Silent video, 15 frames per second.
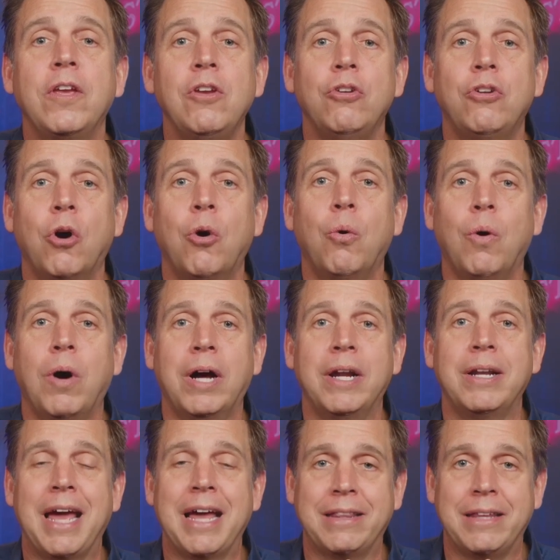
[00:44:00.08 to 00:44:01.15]
you don't want
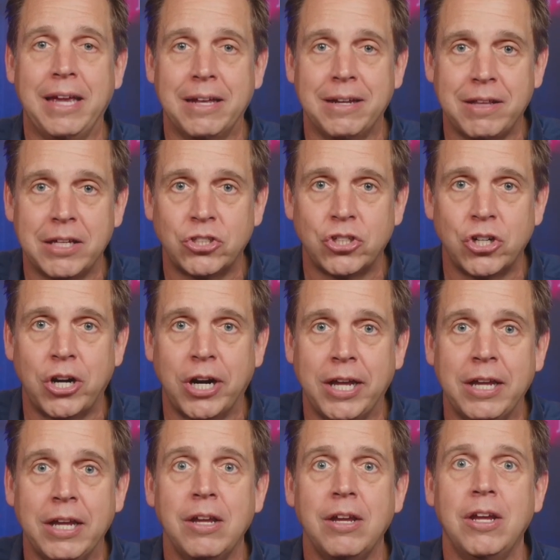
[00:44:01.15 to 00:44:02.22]
at the end of that
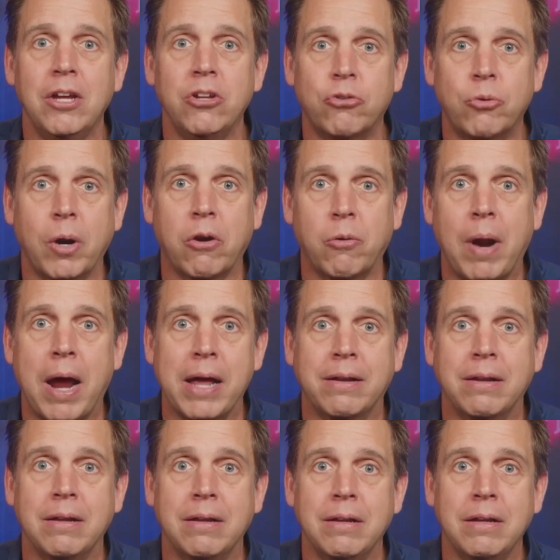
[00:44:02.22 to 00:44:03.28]
journey is regret.
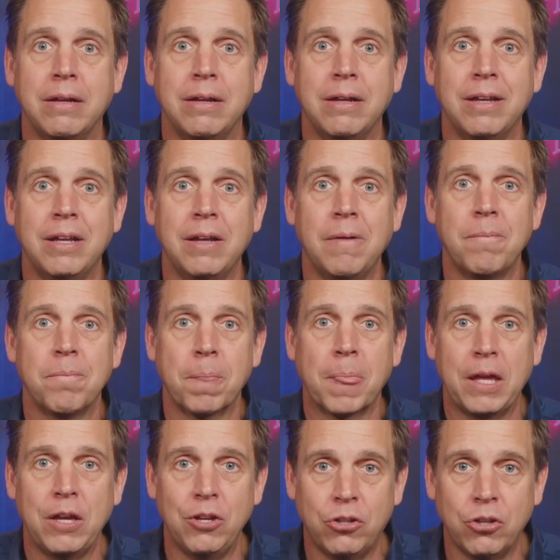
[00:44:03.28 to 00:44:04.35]

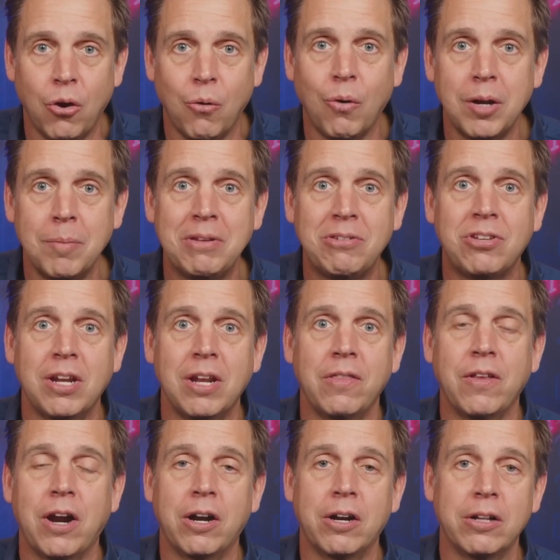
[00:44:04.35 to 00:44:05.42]
You don't want to be sitting
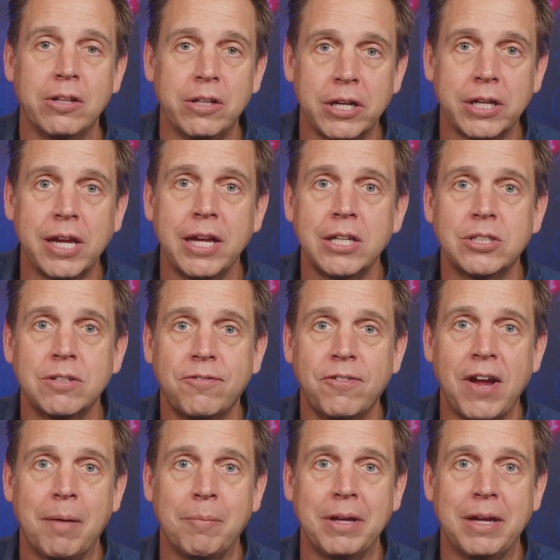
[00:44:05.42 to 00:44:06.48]
there looking at your
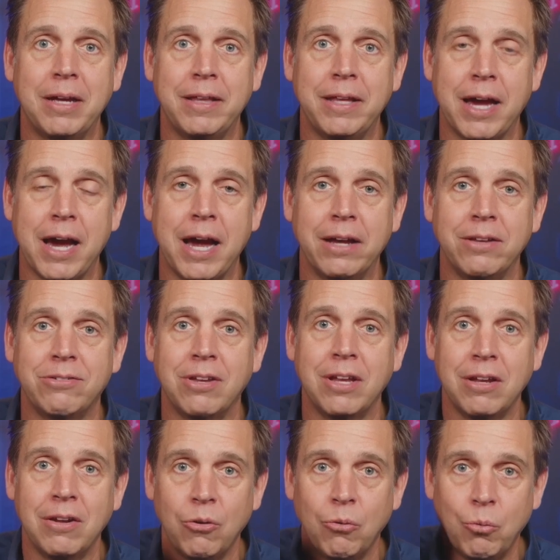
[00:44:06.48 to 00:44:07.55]
family in the eyes
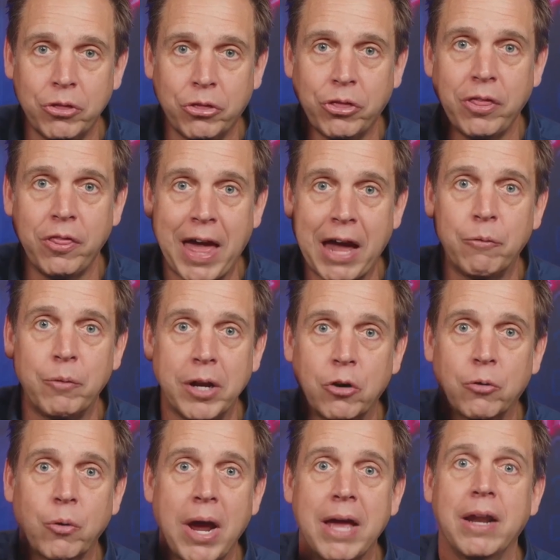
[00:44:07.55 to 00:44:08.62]
with that
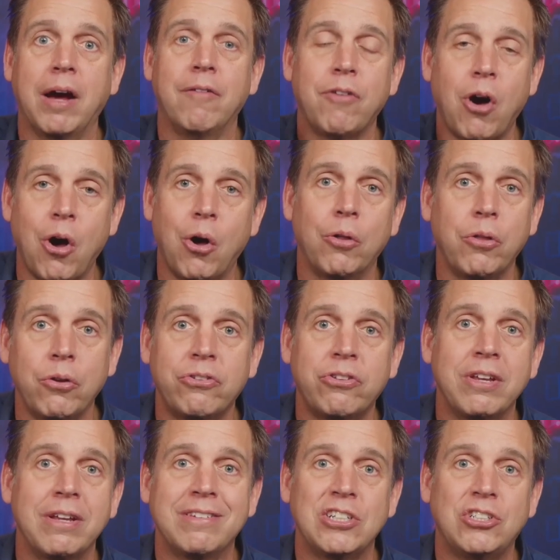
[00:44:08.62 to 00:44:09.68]
regret of all those
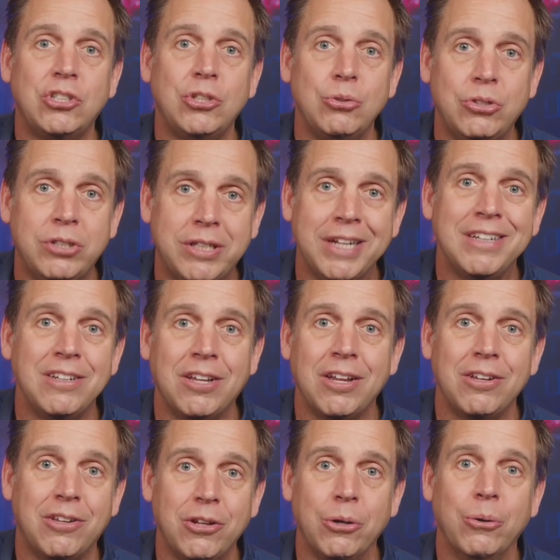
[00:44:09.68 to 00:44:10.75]
things that you didn't
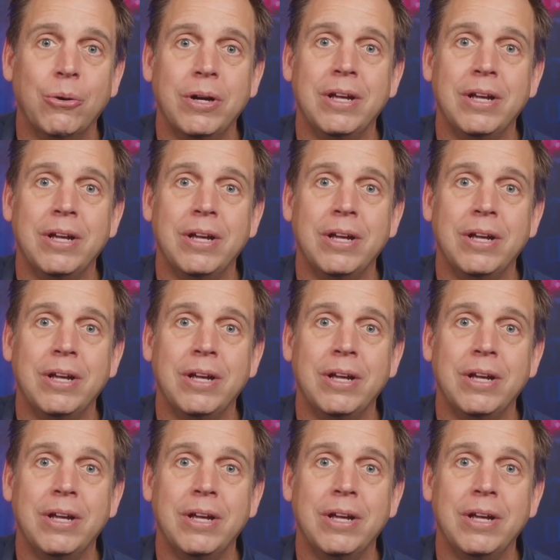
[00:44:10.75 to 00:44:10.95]
do,